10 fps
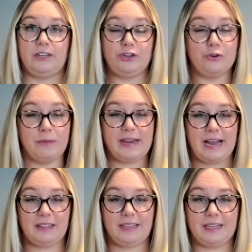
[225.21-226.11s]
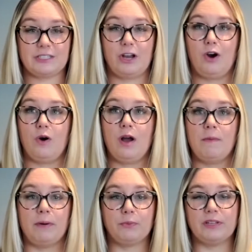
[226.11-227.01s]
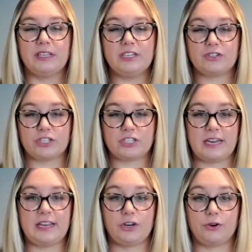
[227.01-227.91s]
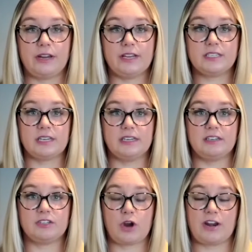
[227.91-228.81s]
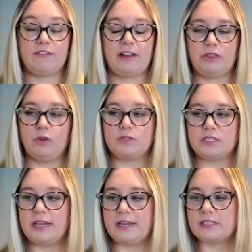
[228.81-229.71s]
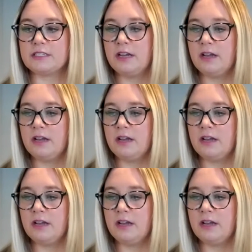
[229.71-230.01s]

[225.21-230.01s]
You may not think so, but really just stay curious and try to find those things.